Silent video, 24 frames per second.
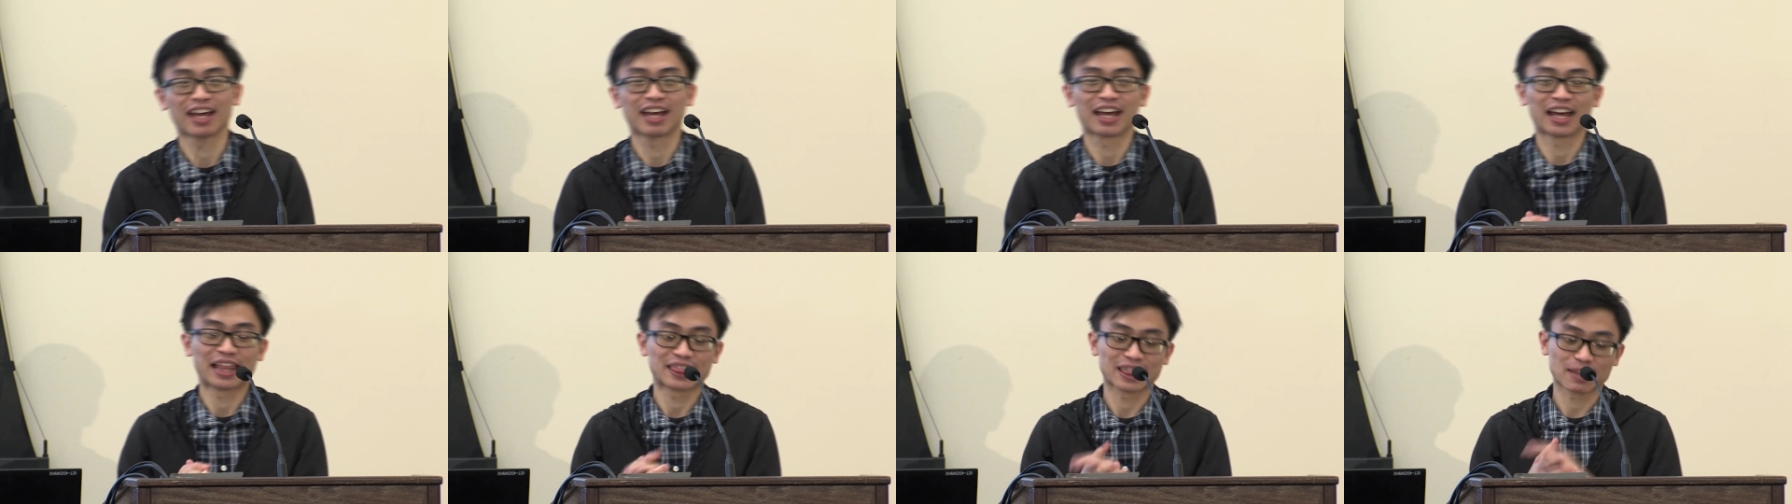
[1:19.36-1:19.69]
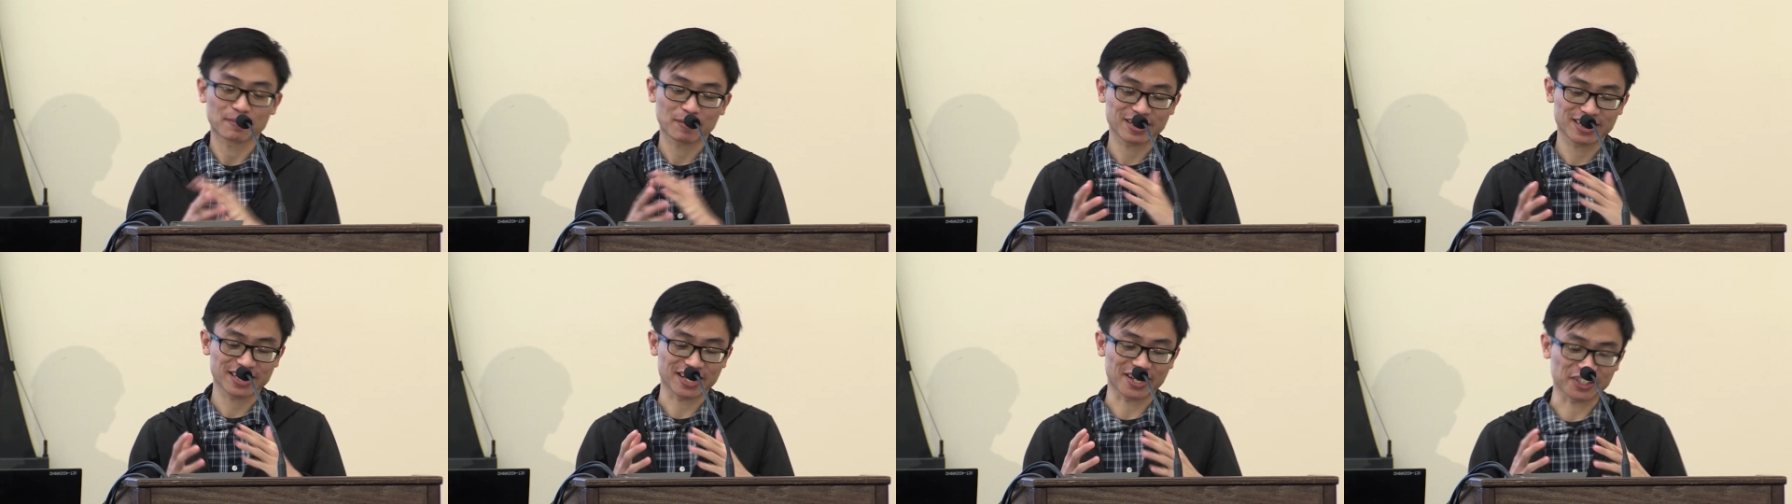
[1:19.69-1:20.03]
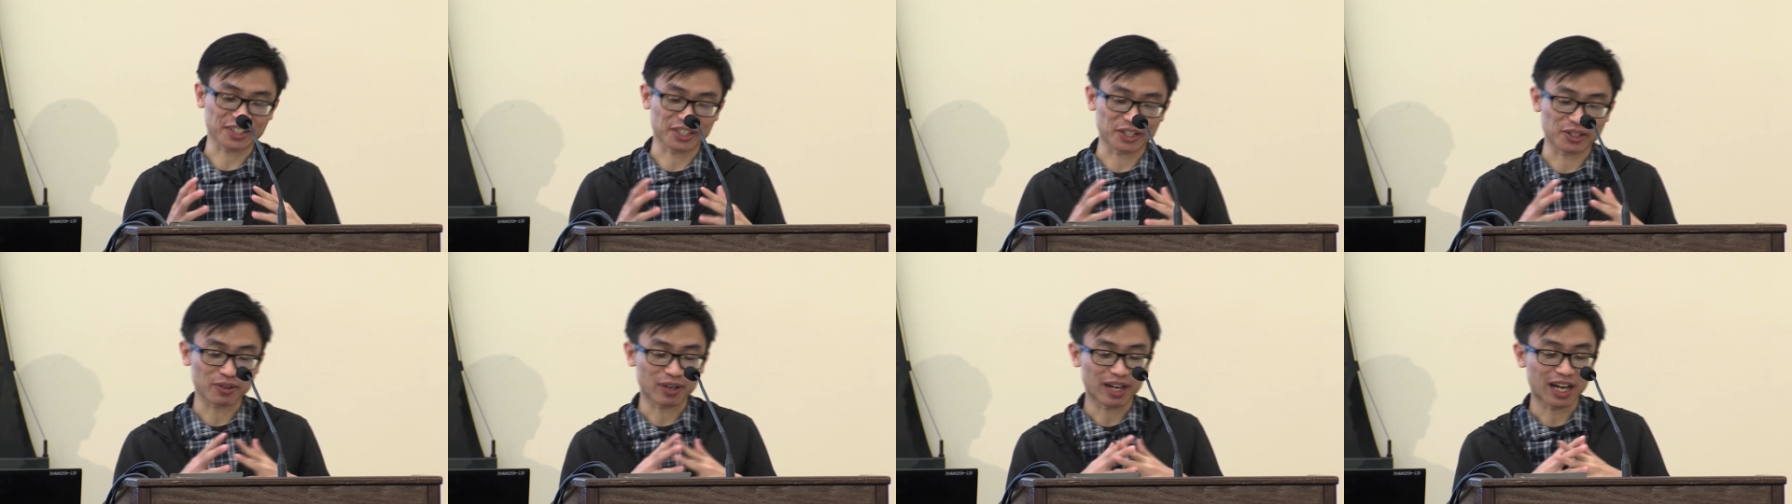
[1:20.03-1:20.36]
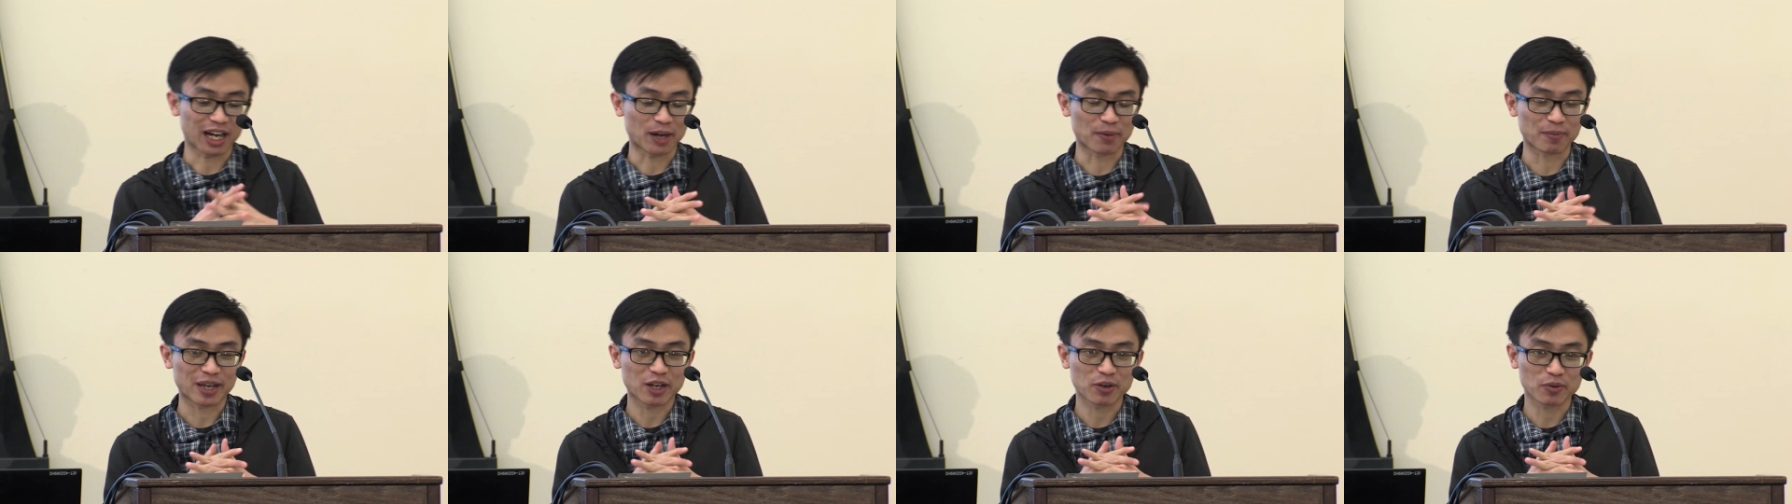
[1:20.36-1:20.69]
let me tell you,
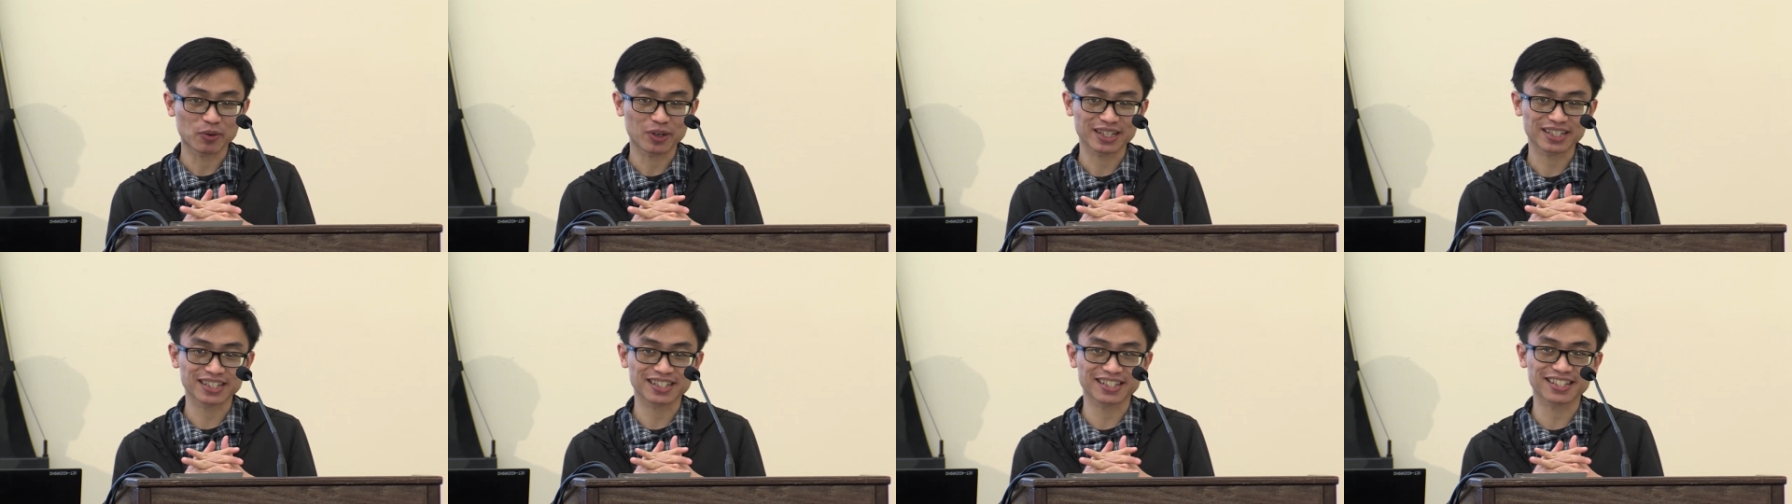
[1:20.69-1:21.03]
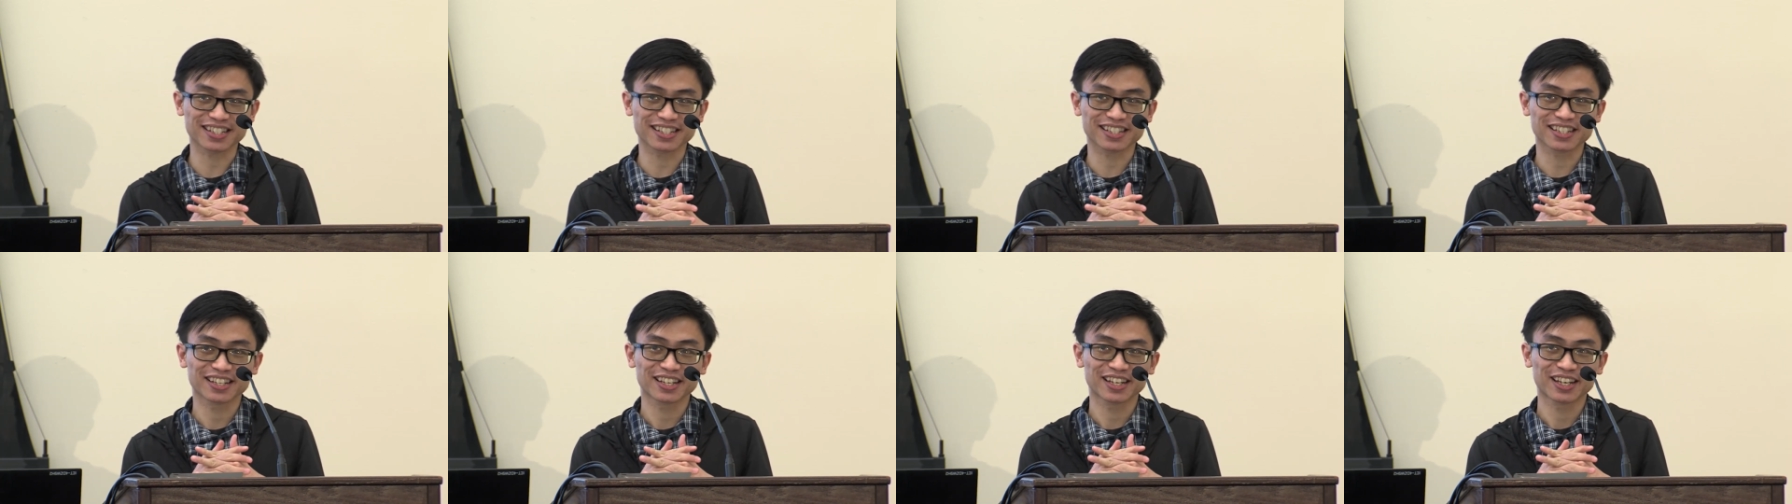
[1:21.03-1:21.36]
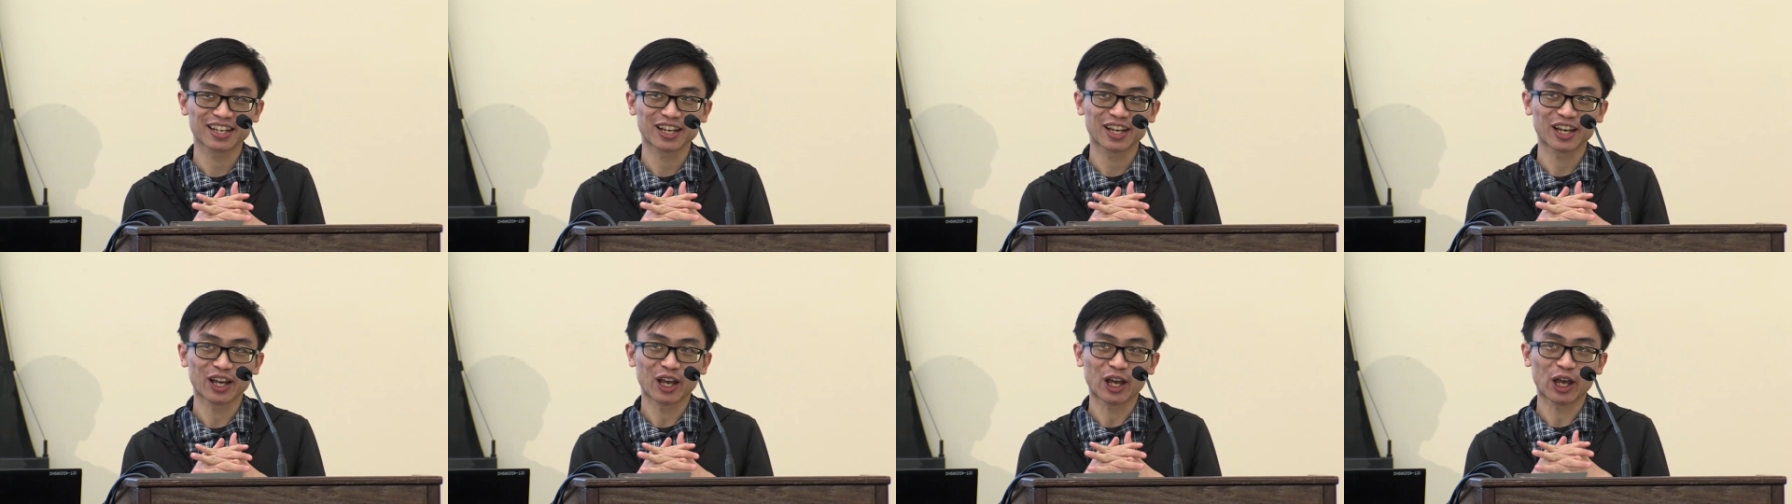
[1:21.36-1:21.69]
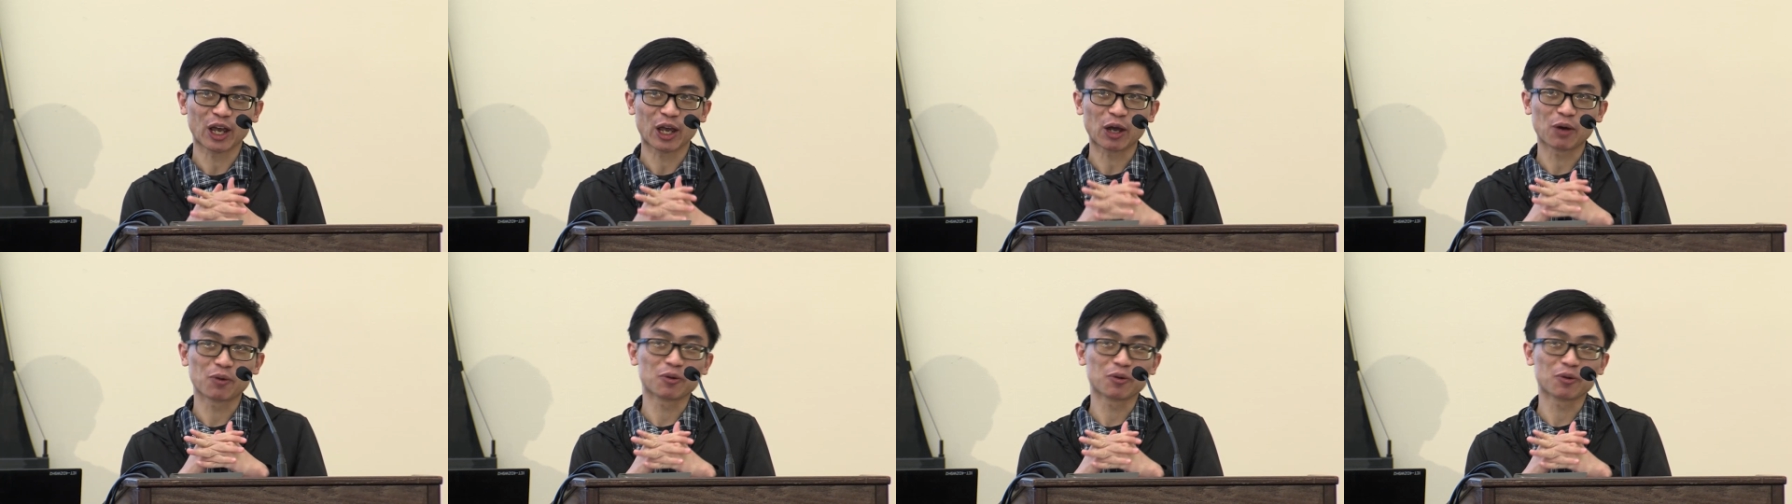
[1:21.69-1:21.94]
um, it was it